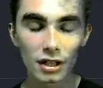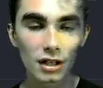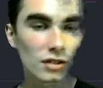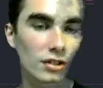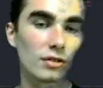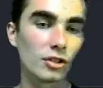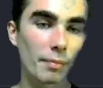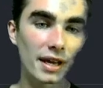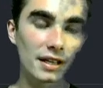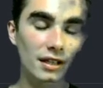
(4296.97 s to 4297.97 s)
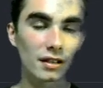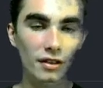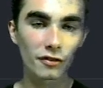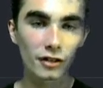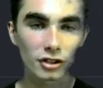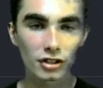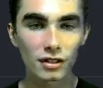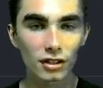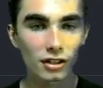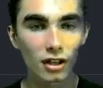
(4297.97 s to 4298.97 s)
So depending on the function that
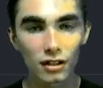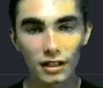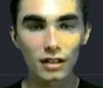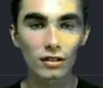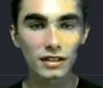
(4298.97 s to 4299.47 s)
you're calling, it'll take